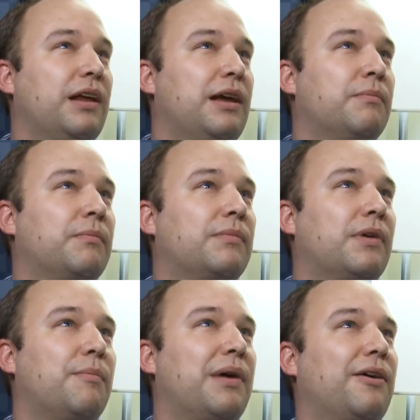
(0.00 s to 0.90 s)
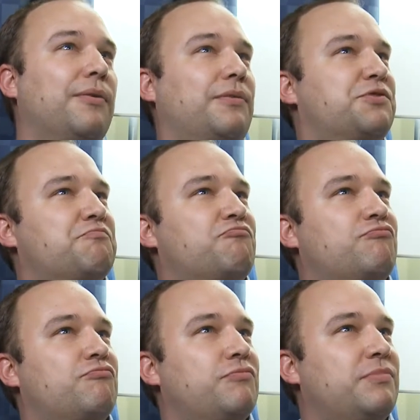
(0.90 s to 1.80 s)
name about
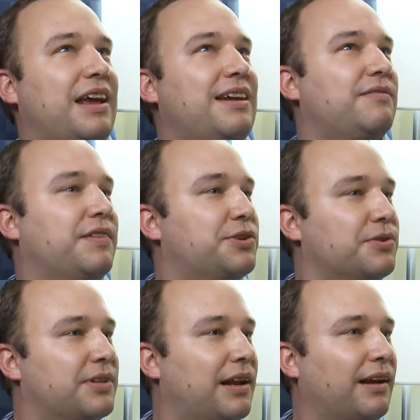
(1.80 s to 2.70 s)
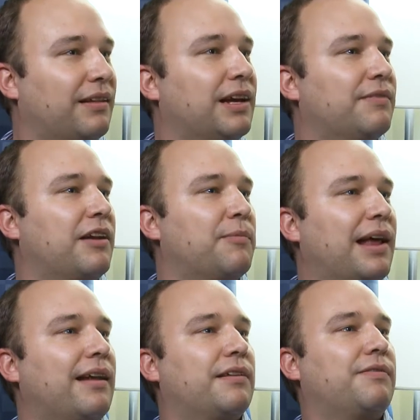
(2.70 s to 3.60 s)
8 features that I can think of that have
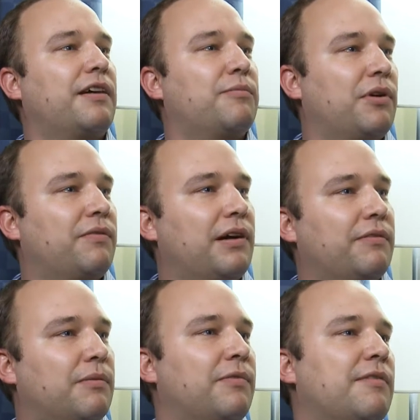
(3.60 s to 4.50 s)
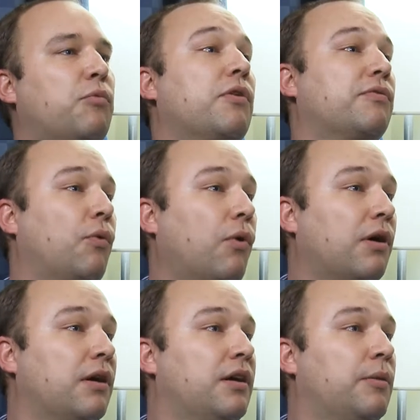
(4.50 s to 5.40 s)
been added to 5.5 from
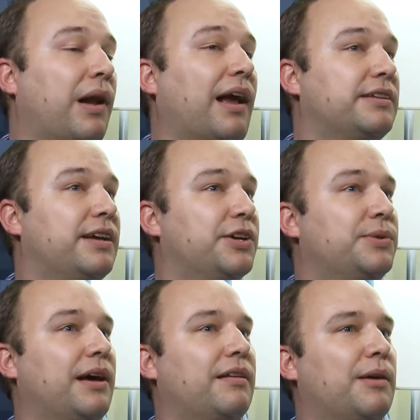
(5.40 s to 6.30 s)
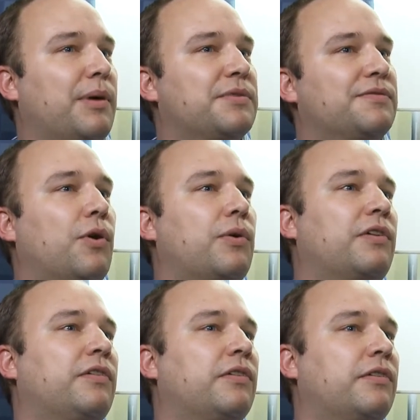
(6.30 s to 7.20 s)
5.4, but I can tell you that hip-hop's
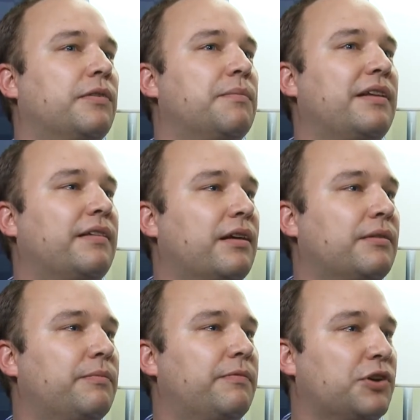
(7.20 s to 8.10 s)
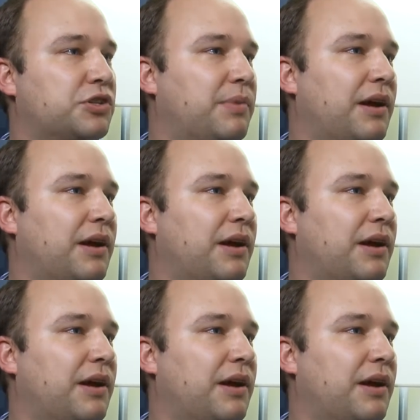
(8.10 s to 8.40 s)
focus is to maintain function